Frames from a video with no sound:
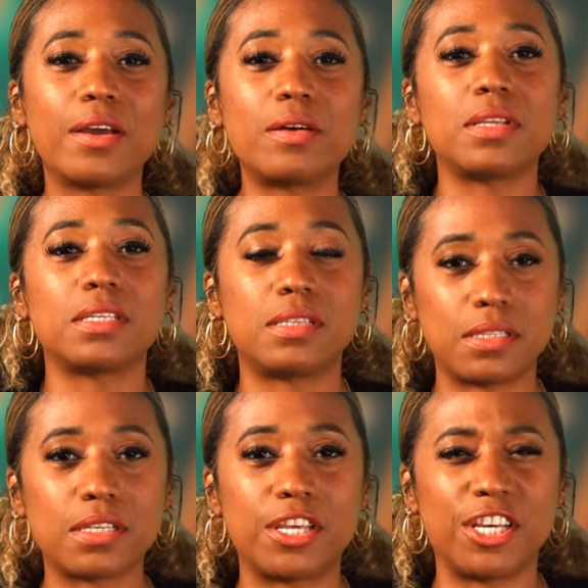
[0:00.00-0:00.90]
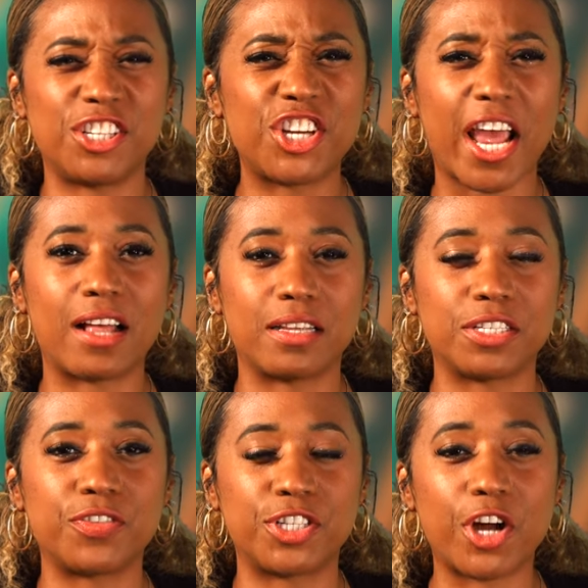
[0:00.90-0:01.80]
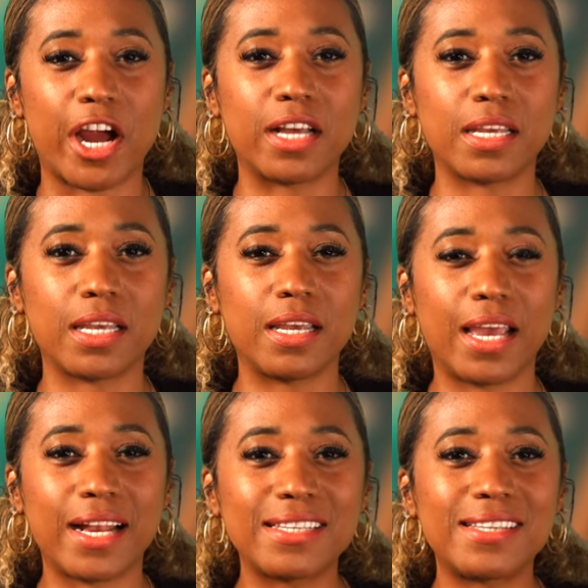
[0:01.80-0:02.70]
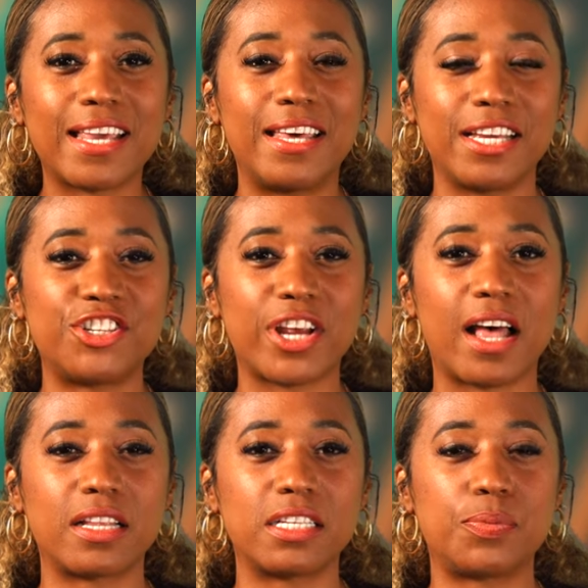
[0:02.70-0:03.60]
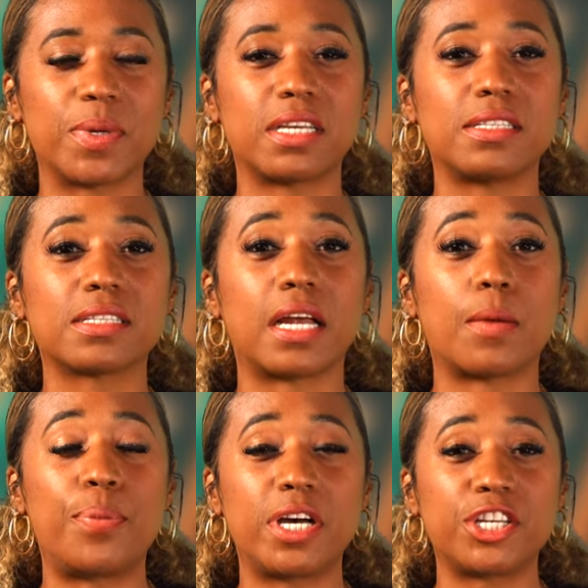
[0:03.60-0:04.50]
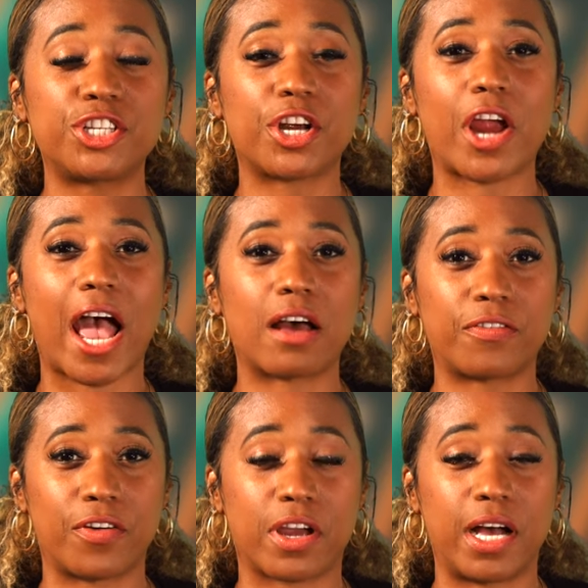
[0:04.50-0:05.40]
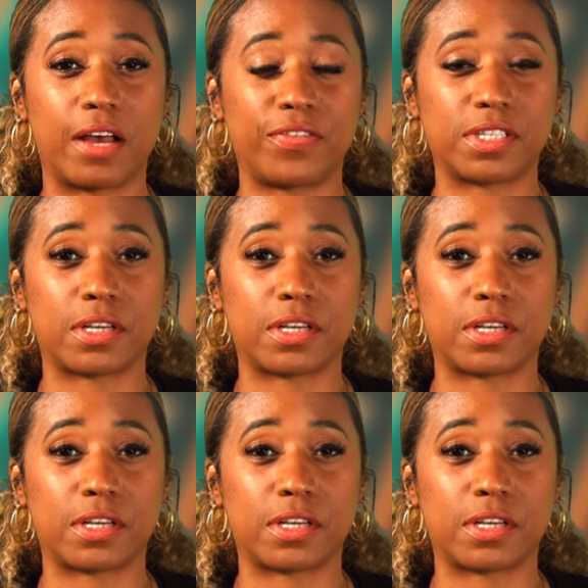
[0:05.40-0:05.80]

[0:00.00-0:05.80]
know this is a good challenge for Charli, and I say good challenge because it's gonna push her out of her comfort